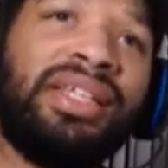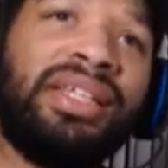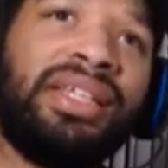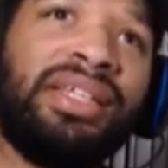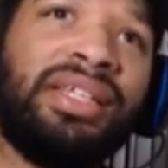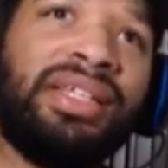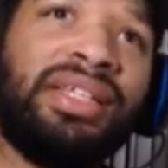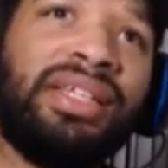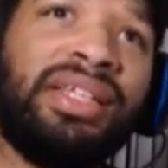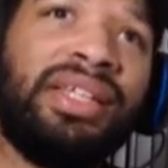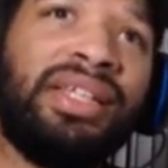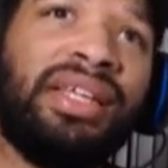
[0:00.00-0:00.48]

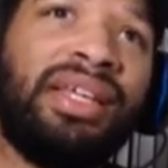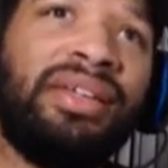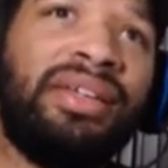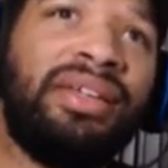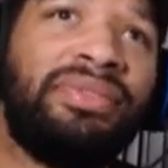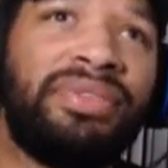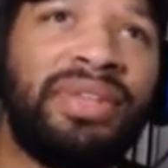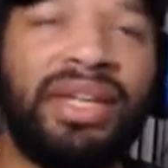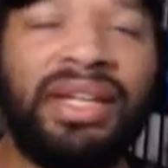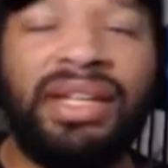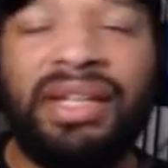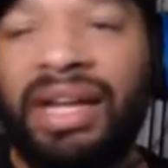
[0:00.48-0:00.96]
if they
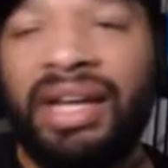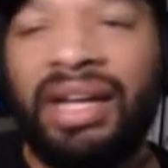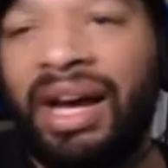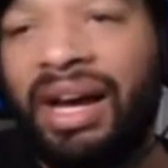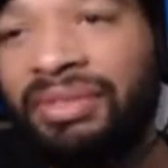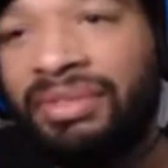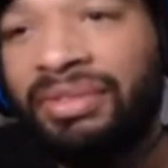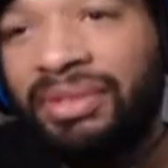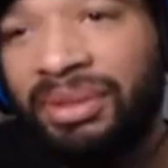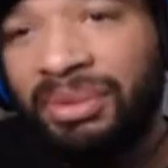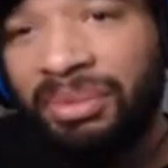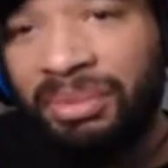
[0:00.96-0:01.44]
have to
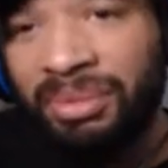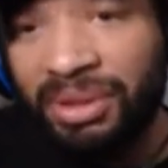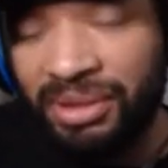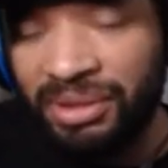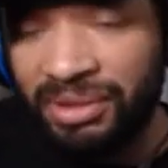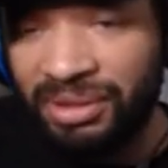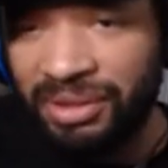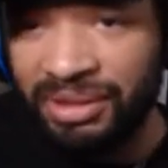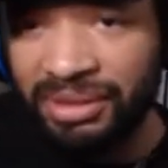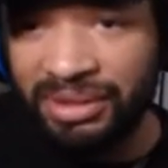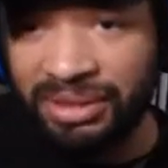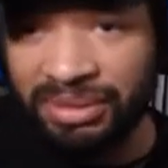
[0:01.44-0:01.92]
work on
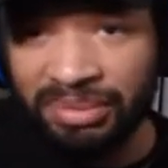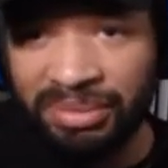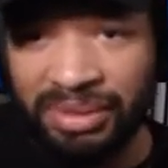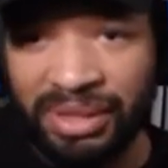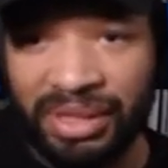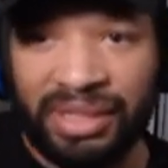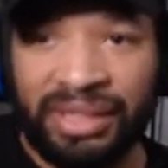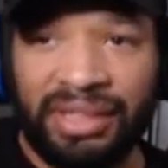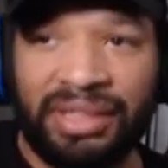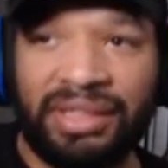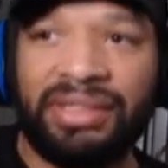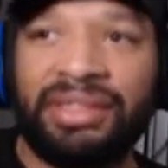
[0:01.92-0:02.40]
some
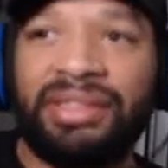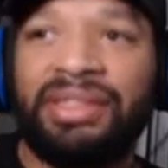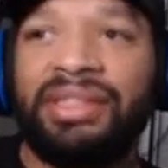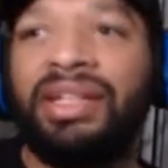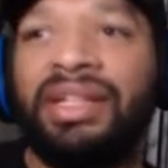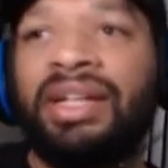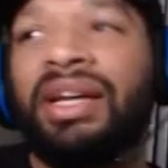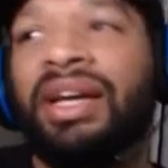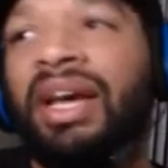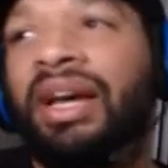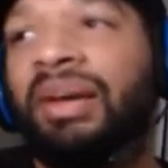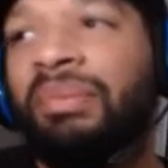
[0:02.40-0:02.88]
things
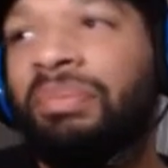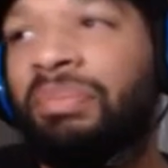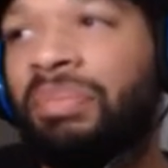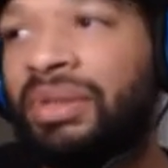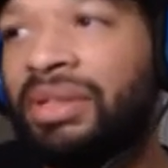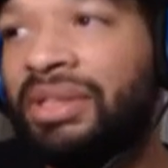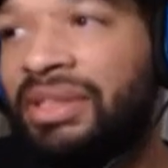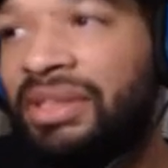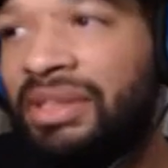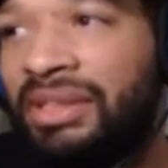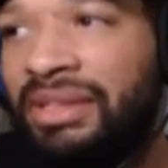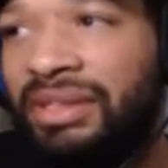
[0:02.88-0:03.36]
and push it
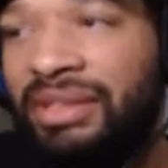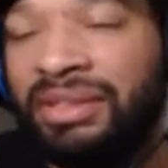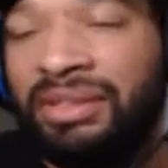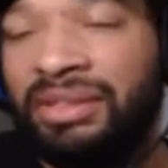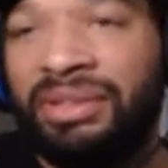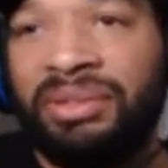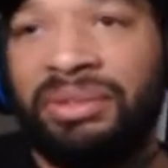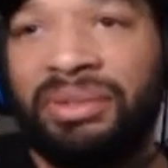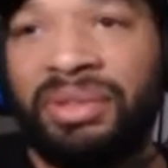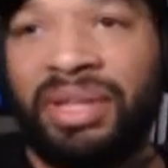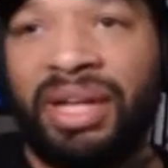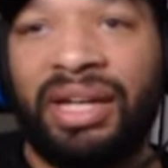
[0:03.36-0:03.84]
to
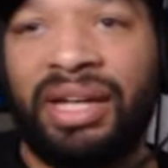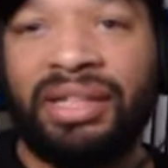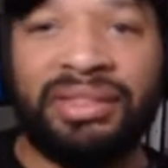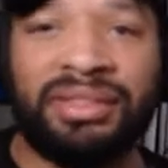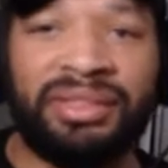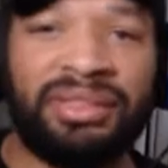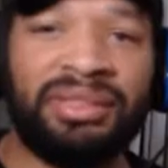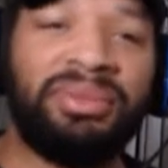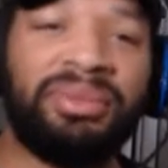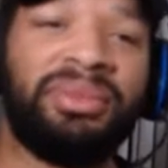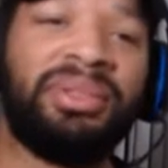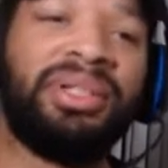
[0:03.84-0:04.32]

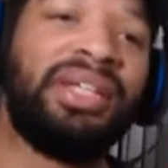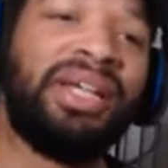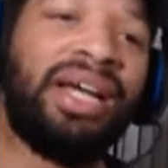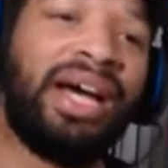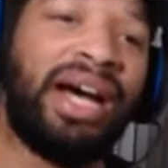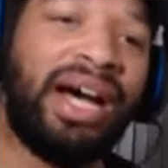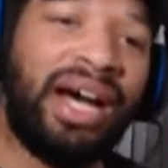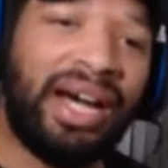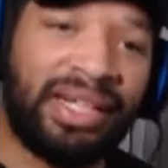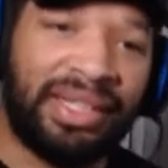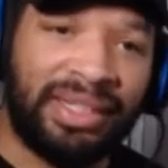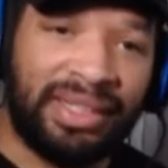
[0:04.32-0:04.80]
2020, I
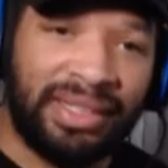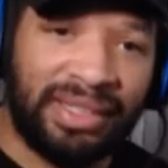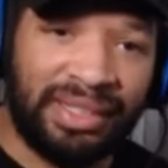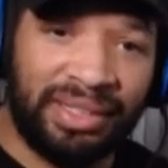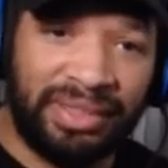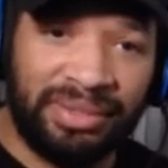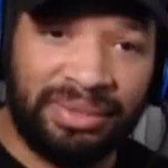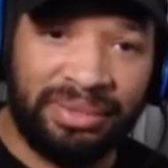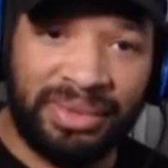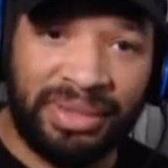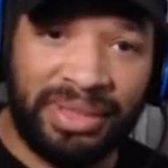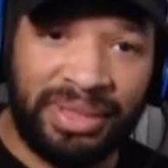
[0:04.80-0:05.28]
can live with
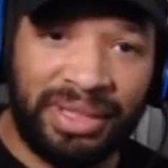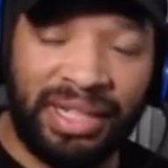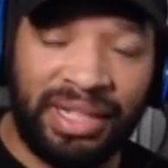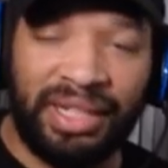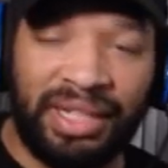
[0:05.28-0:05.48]
that.